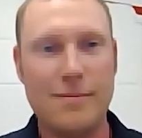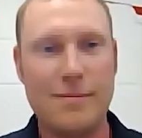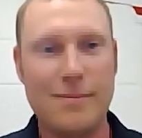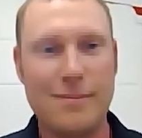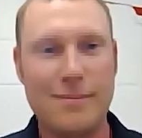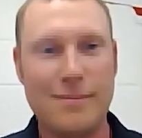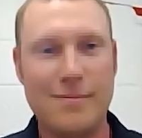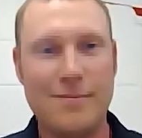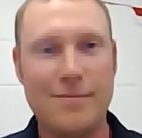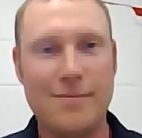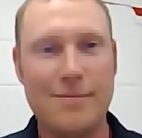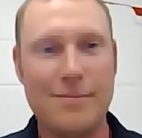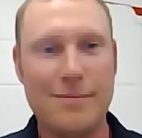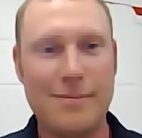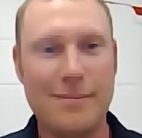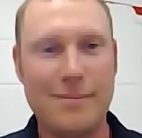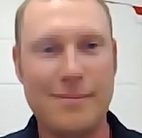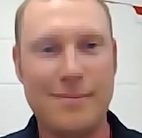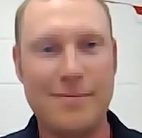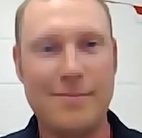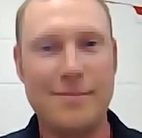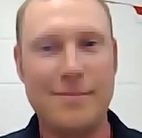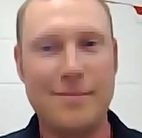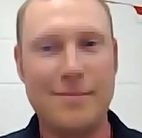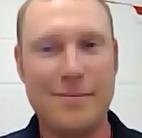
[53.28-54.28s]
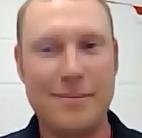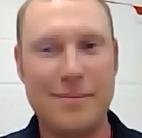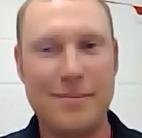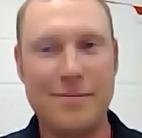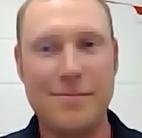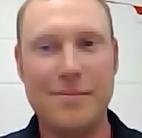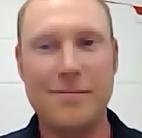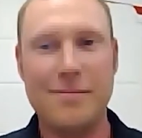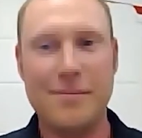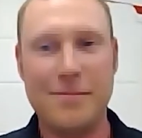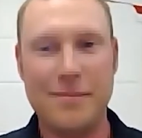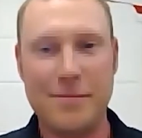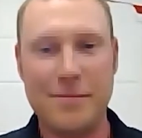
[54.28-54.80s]

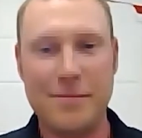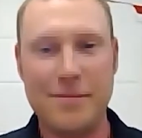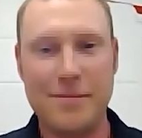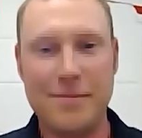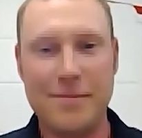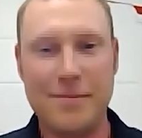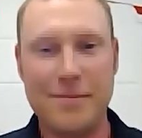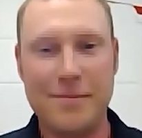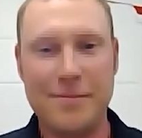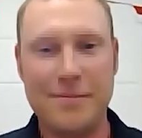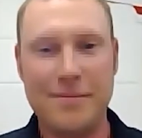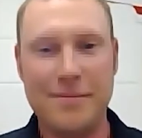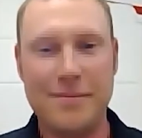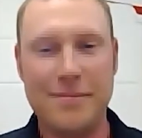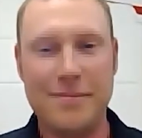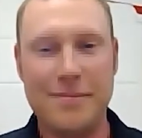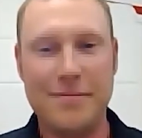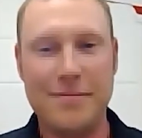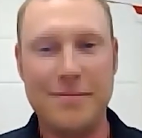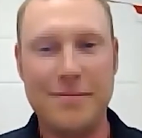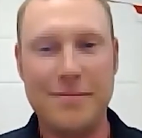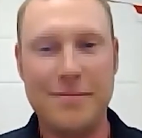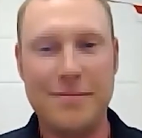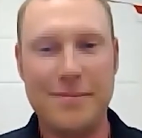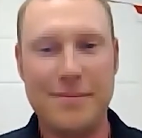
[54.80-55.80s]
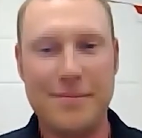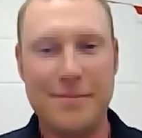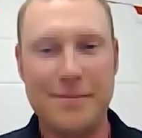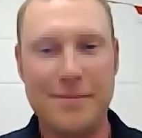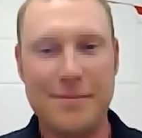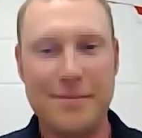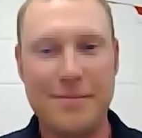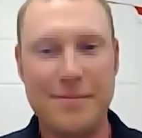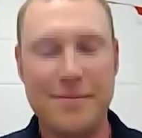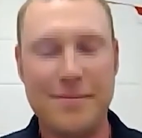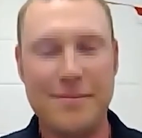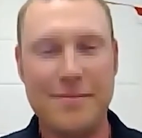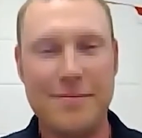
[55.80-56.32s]

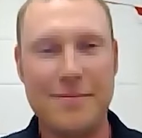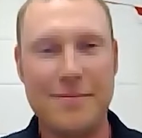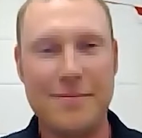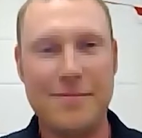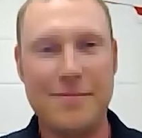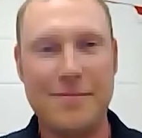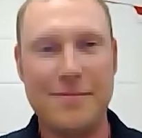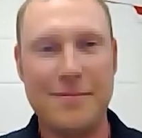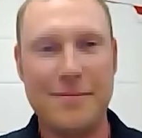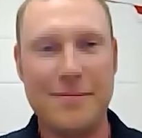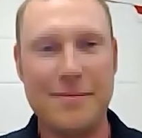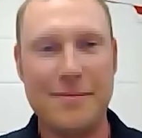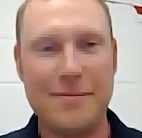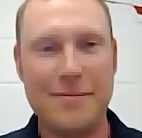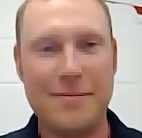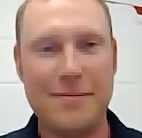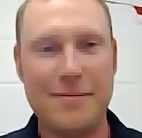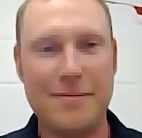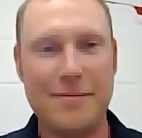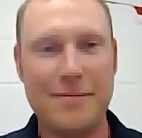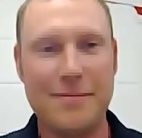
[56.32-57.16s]
No words are spoken by the person on screen.